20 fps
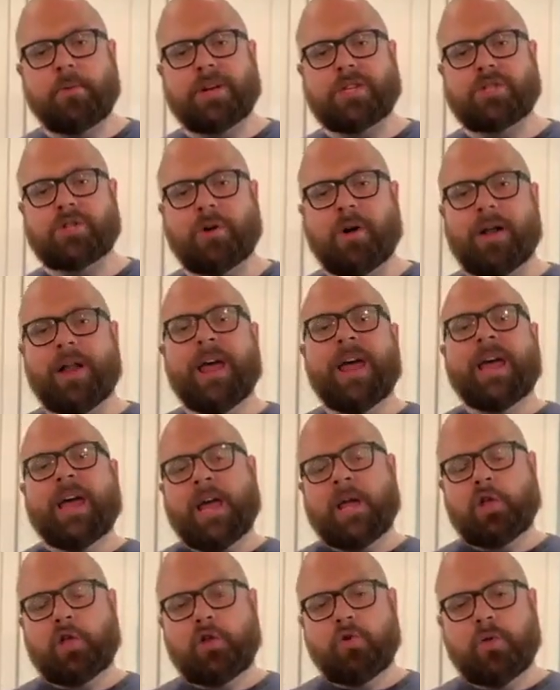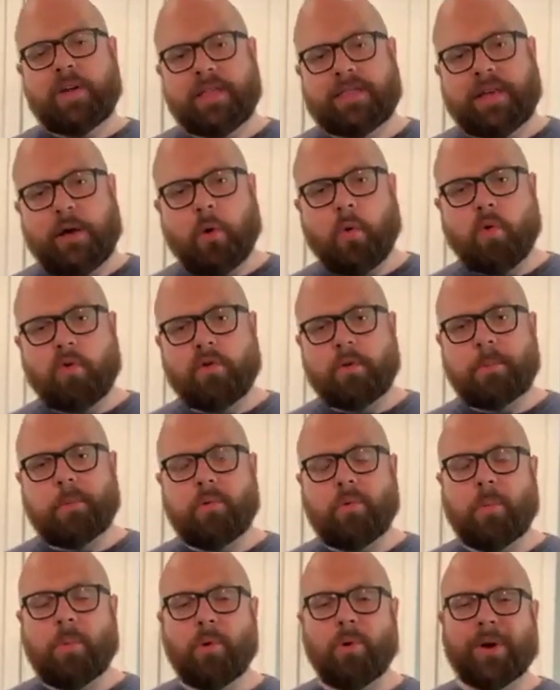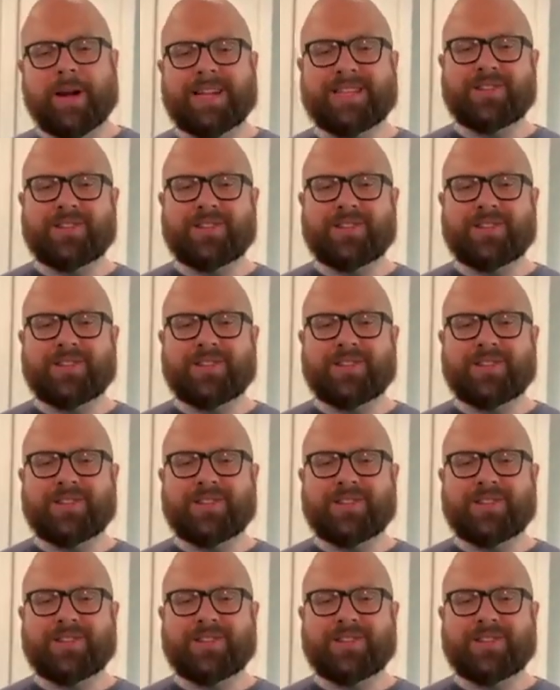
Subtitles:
restaurant and you get that order of pulled pork,